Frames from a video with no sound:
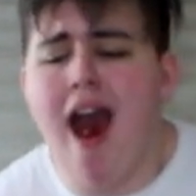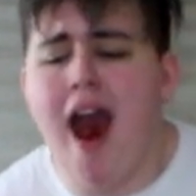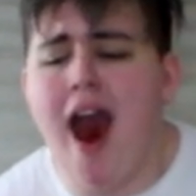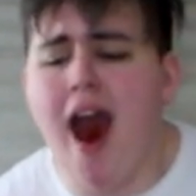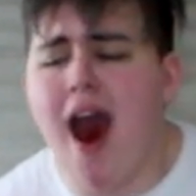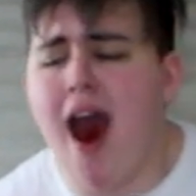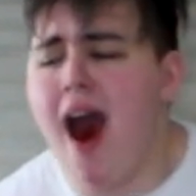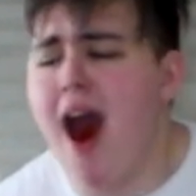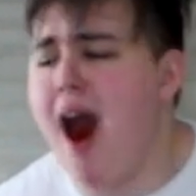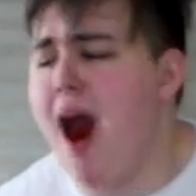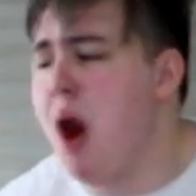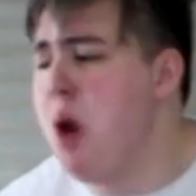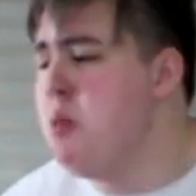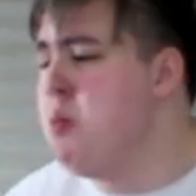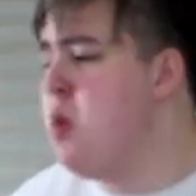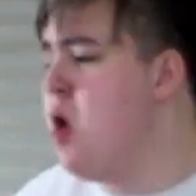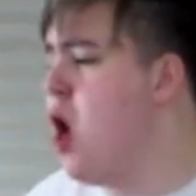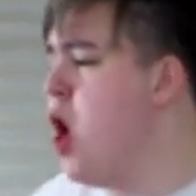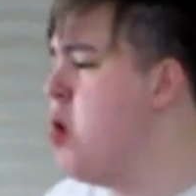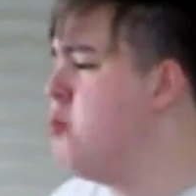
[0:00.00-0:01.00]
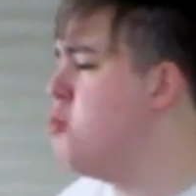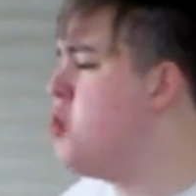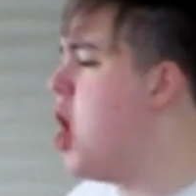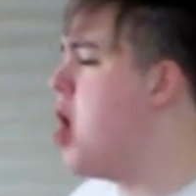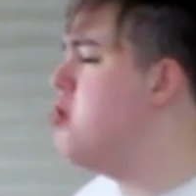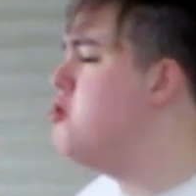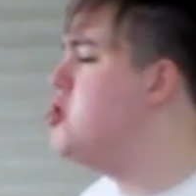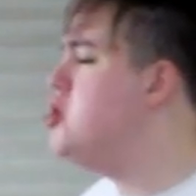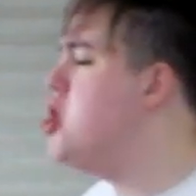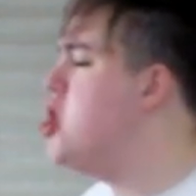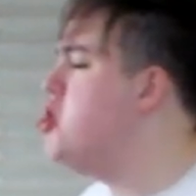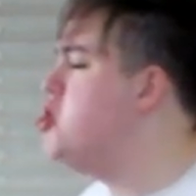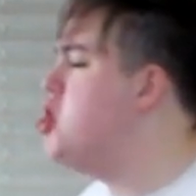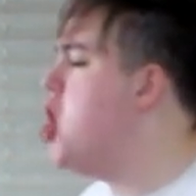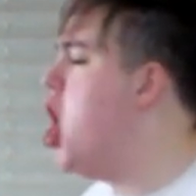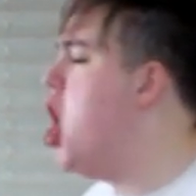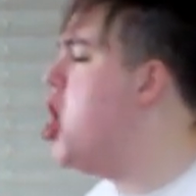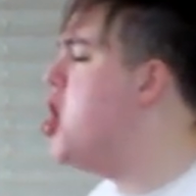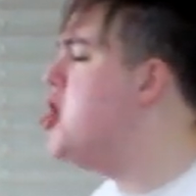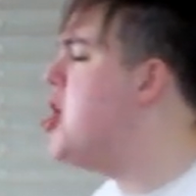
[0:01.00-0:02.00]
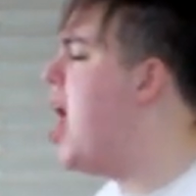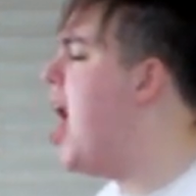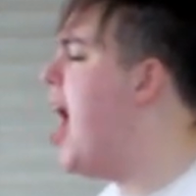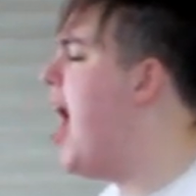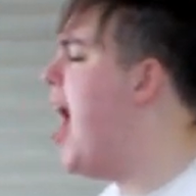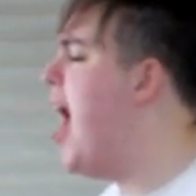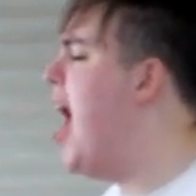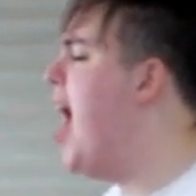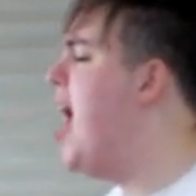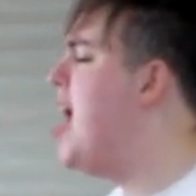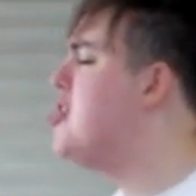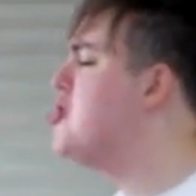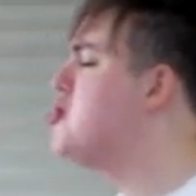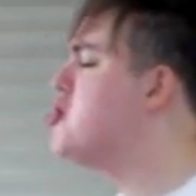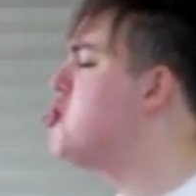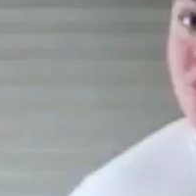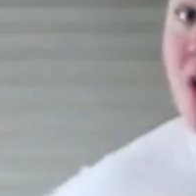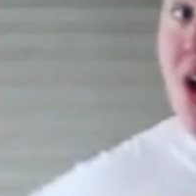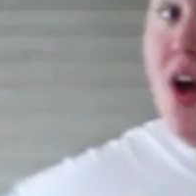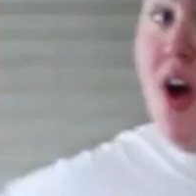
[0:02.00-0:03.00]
Ah, mom, why would you do this?